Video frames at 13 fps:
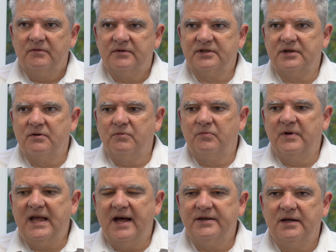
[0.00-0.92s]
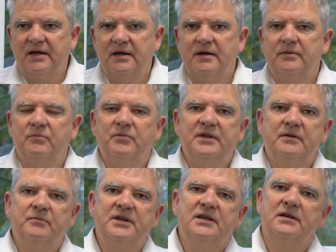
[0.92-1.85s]
So we
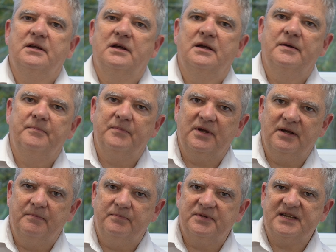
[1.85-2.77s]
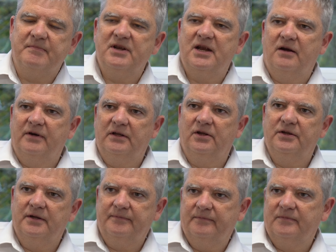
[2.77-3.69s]
did a seminar in
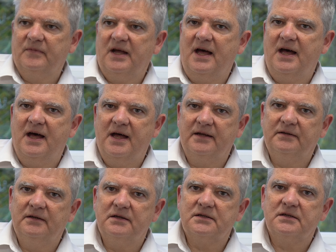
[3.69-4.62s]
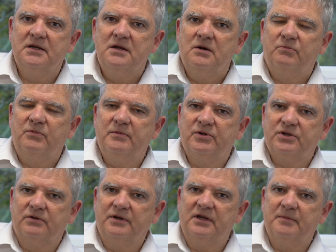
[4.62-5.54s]
London, and we were
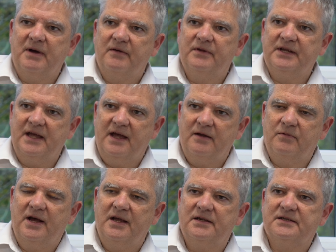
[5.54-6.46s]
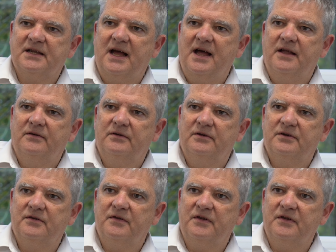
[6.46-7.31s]
talking about the gateways and